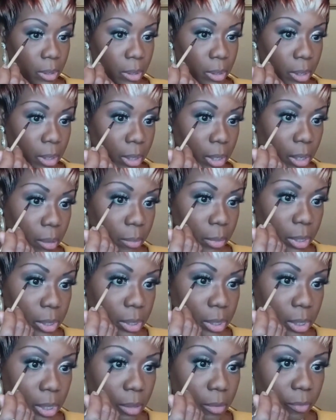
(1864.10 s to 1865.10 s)
Now let me
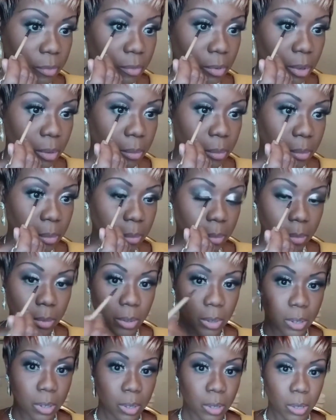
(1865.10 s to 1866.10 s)
see it from
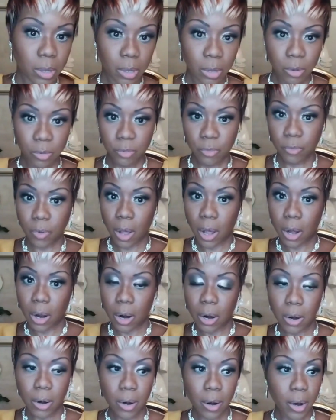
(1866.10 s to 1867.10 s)

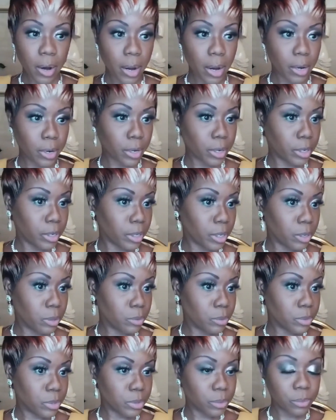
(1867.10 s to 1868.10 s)
far and
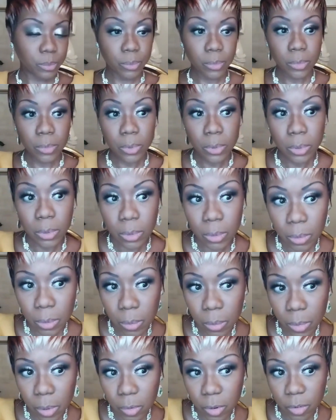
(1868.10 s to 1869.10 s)
close.
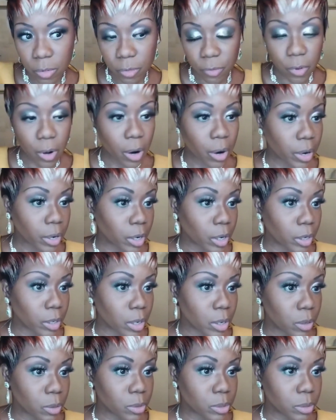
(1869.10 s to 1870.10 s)
far and
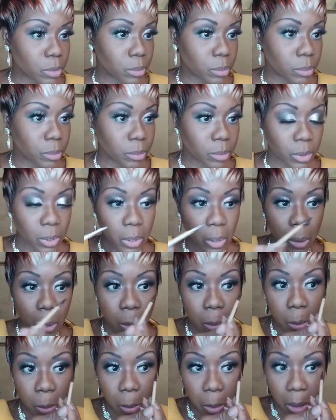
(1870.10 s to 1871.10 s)
close,
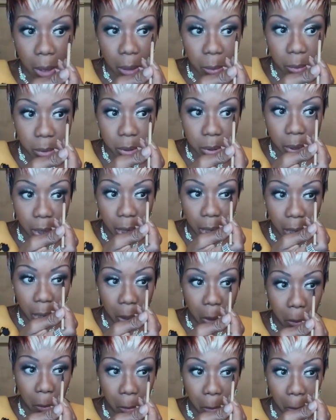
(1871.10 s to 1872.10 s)
I would
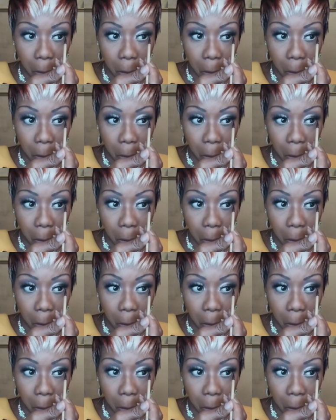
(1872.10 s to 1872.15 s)
say